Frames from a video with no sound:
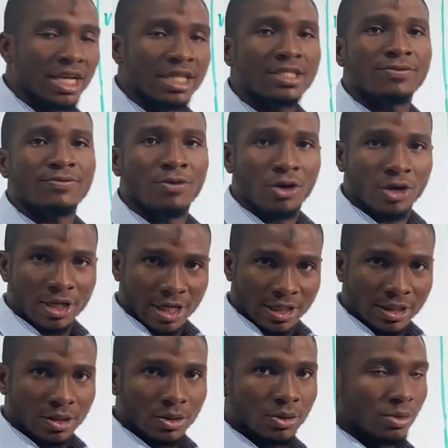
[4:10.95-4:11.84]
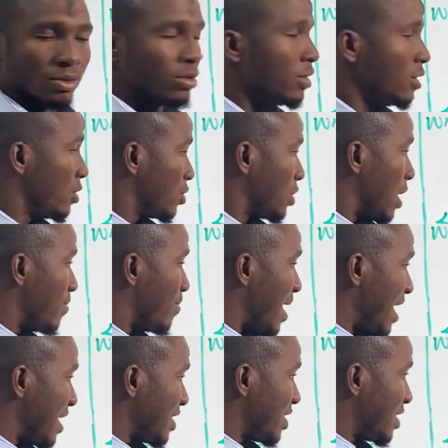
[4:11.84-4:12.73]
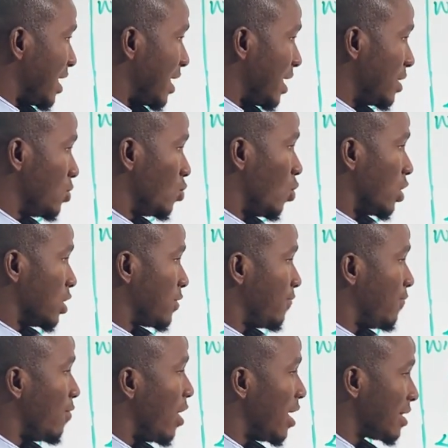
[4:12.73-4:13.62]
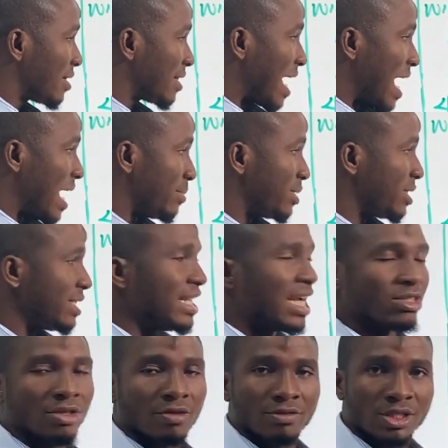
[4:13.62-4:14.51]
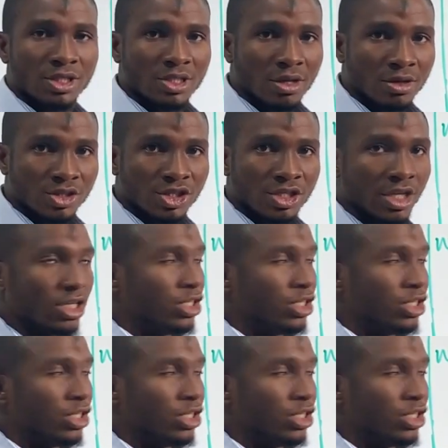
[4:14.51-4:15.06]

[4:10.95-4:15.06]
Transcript: age 4 years ago. So a man's age was 4 times that of the son's